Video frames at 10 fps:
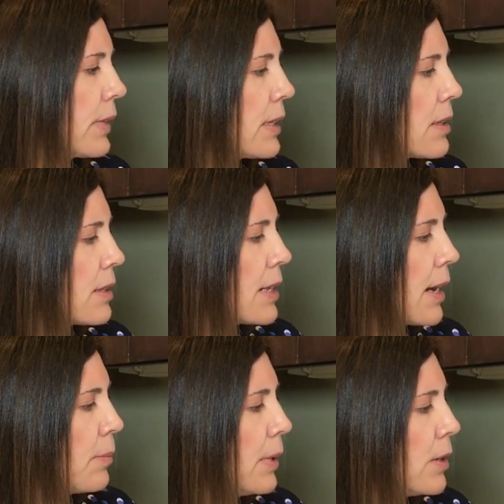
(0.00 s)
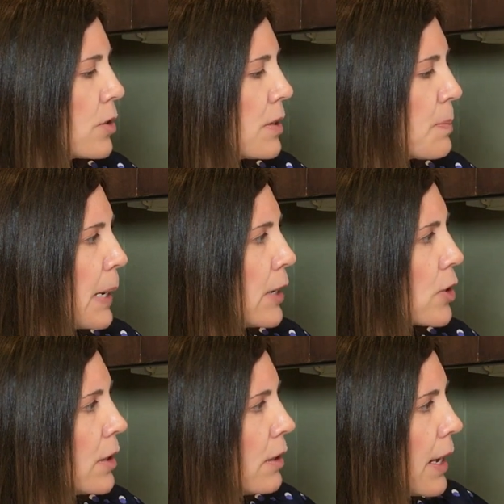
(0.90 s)
This is how much this
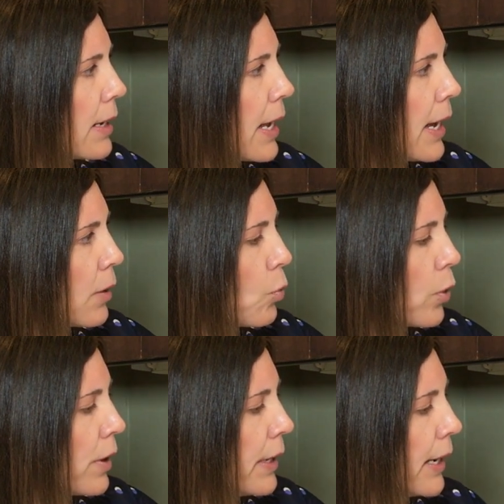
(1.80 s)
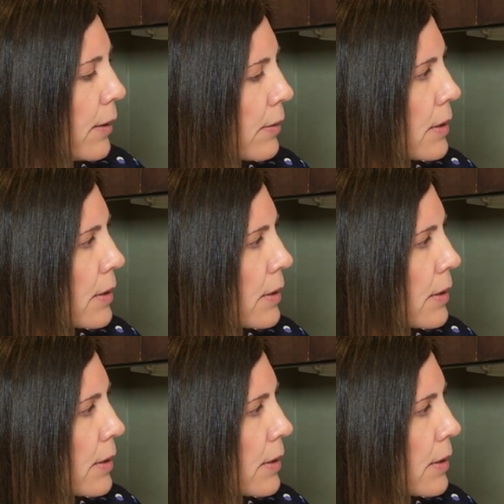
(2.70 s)
patient had worn down.